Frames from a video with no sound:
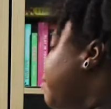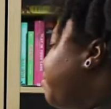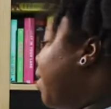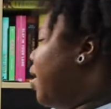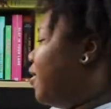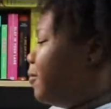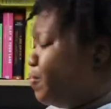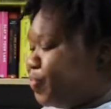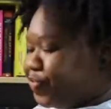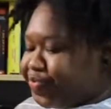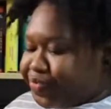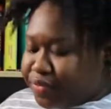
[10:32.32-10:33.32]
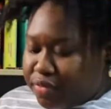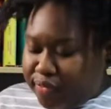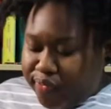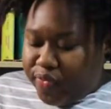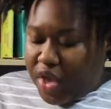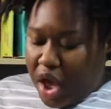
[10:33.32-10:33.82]
But
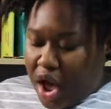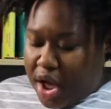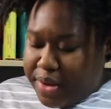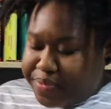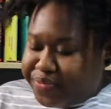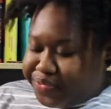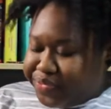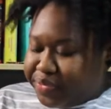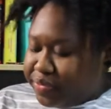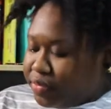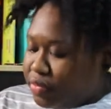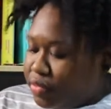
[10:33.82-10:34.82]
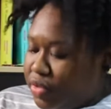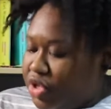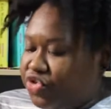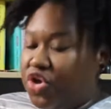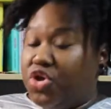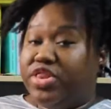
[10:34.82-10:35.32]

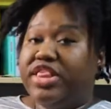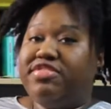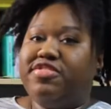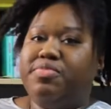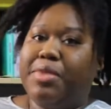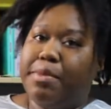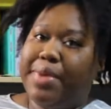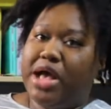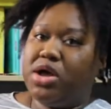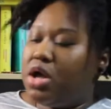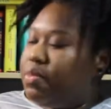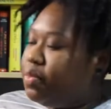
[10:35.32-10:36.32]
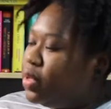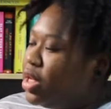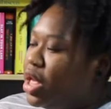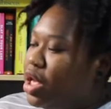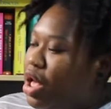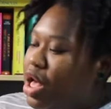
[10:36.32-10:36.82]
so this is my backup,
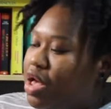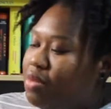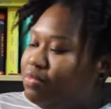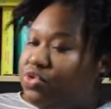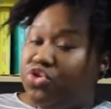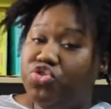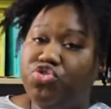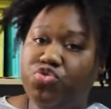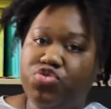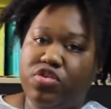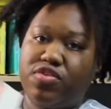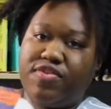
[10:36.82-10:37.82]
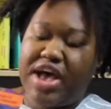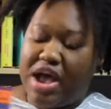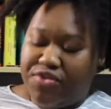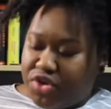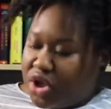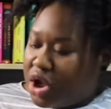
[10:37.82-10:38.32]
New Daughters of
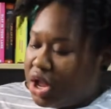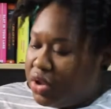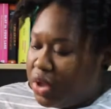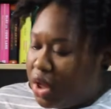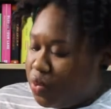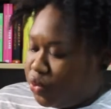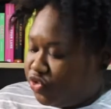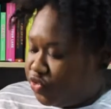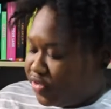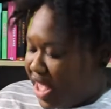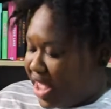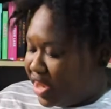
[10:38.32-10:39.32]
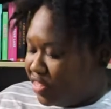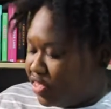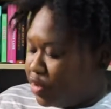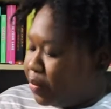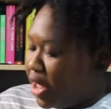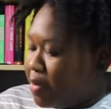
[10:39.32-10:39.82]
Africa, which was
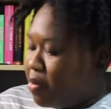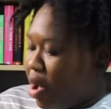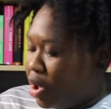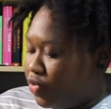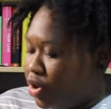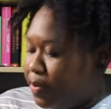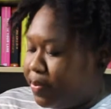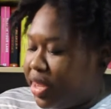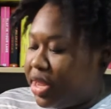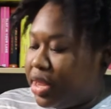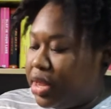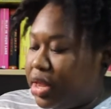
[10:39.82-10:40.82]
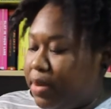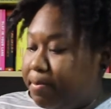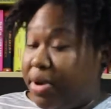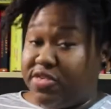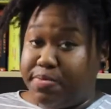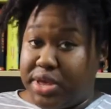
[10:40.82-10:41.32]
edited by Margaret B.
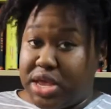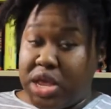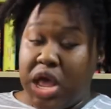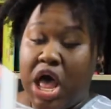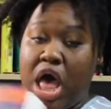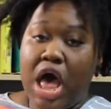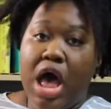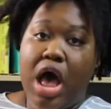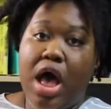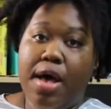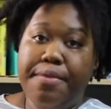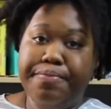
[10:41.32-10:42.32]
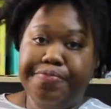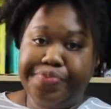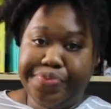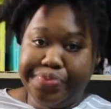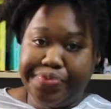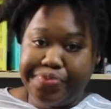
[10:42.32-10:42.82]
Busby.
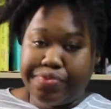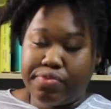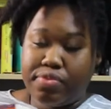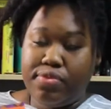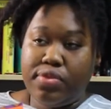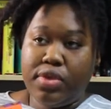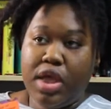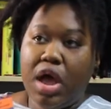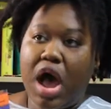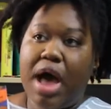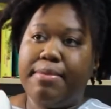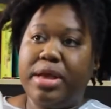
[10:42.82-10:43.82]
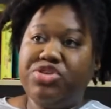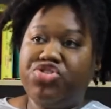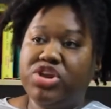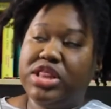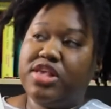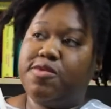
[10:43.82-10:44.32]
I
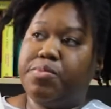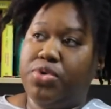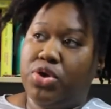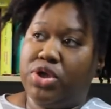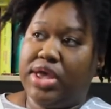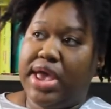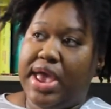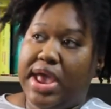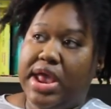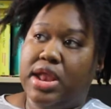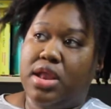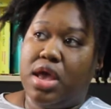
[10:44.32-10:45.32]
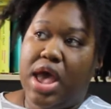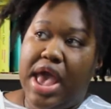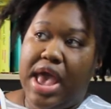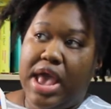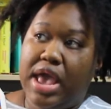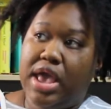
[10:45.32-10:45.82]
mentioned this book in
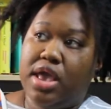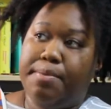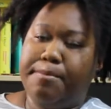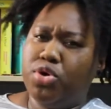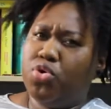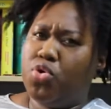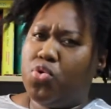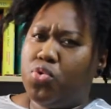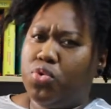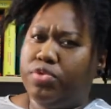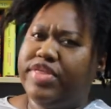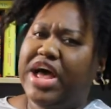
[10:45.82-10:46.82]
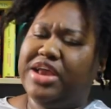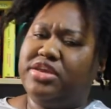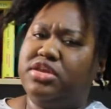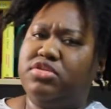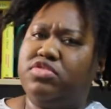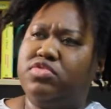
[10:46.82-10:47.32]
a book haul that I
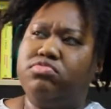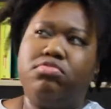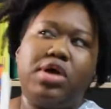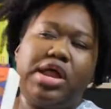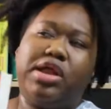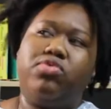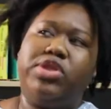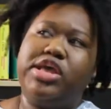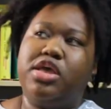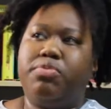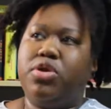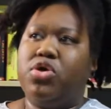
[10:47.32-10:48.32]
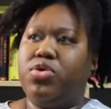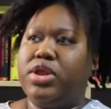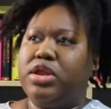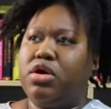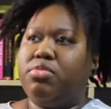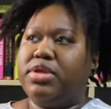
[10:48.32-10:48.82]
did, and I will link it below in
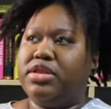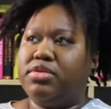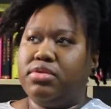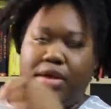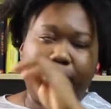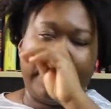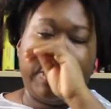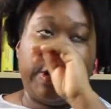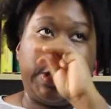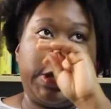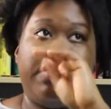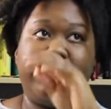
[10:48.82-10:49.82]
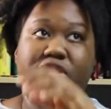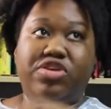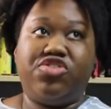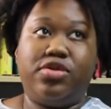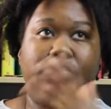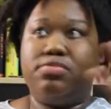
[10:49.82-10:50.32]
the comment, not in the comment
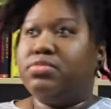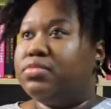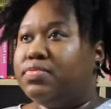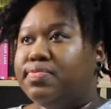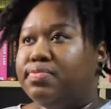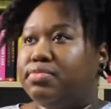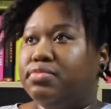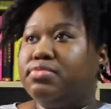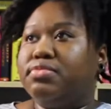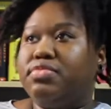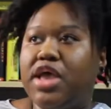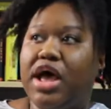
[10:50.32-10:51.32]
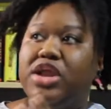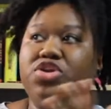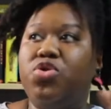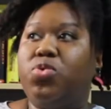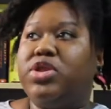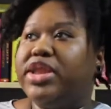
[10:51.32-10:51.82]
section. I don't
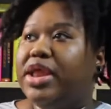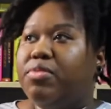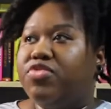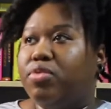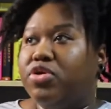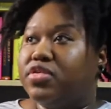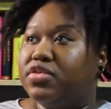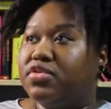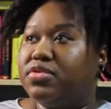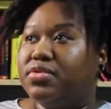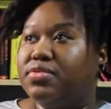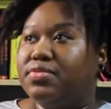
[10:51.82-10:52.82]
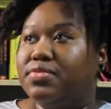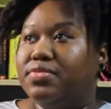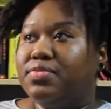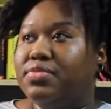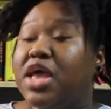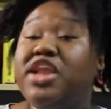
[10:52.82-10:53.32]
know what the name of the box is.
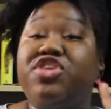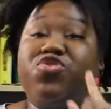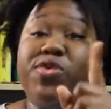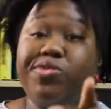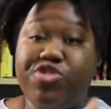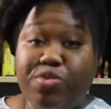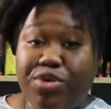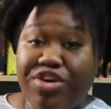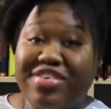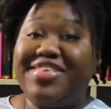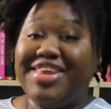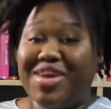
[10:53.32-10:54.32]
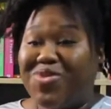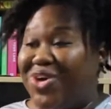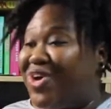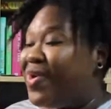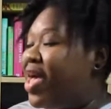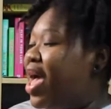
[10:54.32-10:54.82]
Description box, there we go.